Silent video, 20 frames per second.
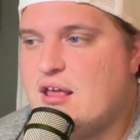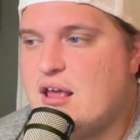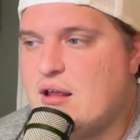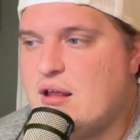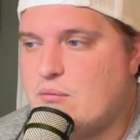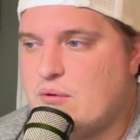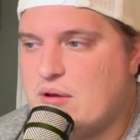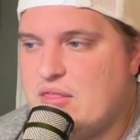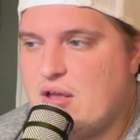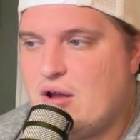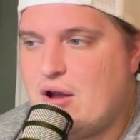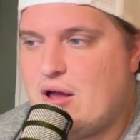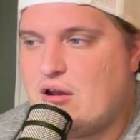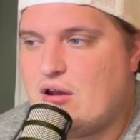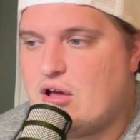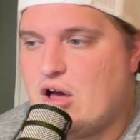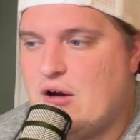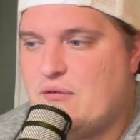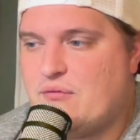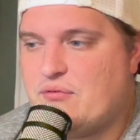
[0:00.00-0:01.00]
and win their out
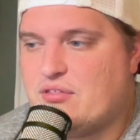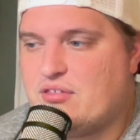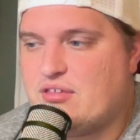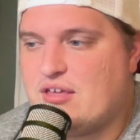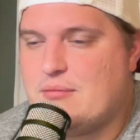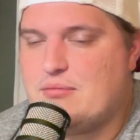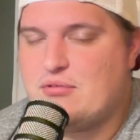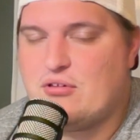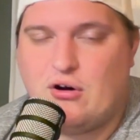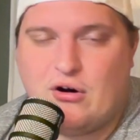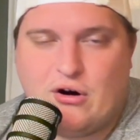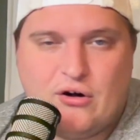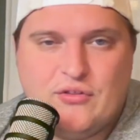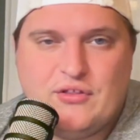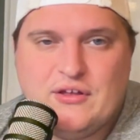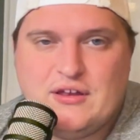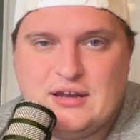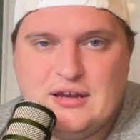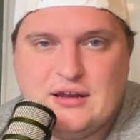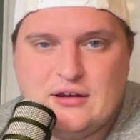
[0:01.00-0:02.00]
of conference games, all
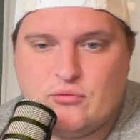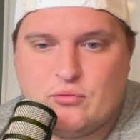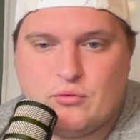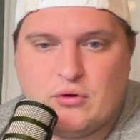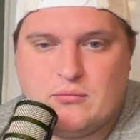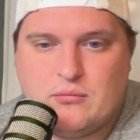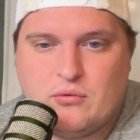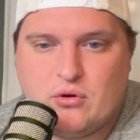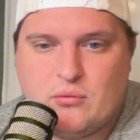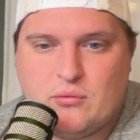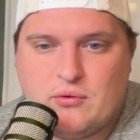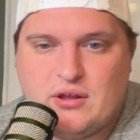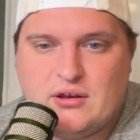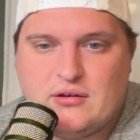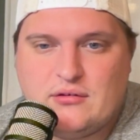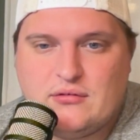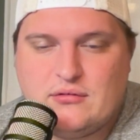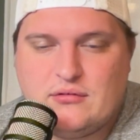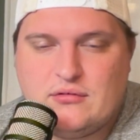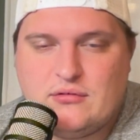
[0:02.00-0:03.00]
they need is one more
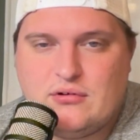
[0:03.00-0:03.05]
win.